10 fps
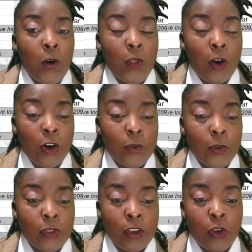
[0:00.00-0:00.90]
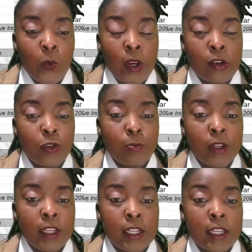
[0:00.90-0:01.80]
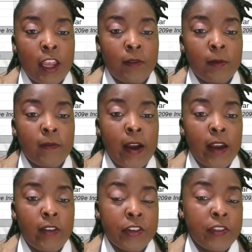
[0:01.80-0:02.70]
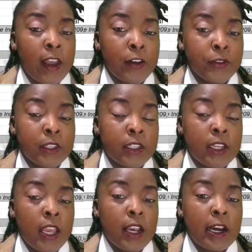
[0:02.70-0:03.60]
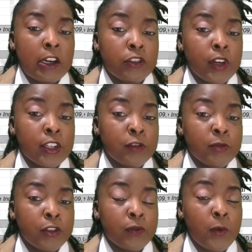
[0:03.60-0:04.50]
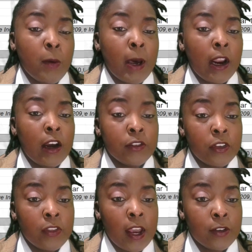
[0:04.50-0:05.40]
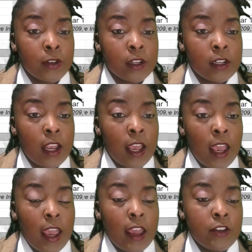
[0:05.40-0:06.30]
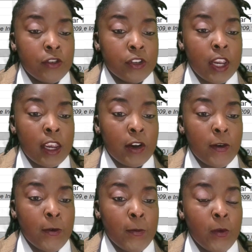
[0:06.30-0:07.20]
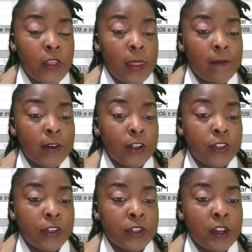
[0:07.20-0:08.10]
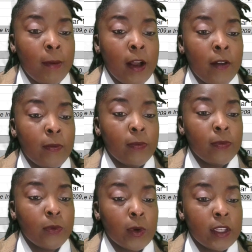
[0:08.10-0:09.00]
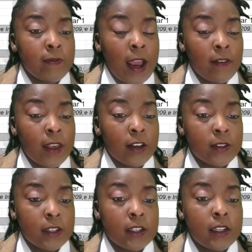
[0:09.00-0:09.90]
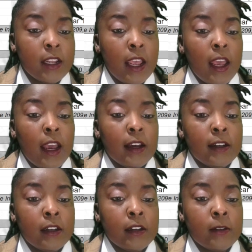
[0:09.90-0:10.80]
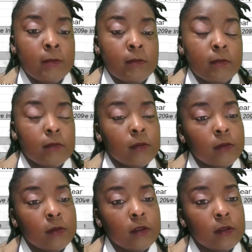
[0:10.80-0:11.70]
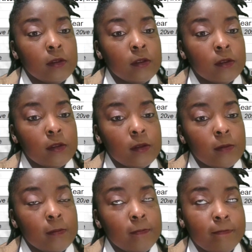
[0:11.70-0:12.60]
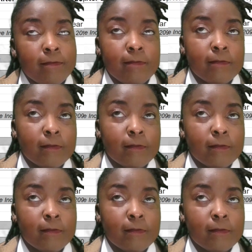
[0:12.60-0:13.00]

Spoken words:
the hard work that you went into building this house for 500,000, contractor build for about 100,000, and your take home within the first year is about 25,000. Um, mm, mm, mm,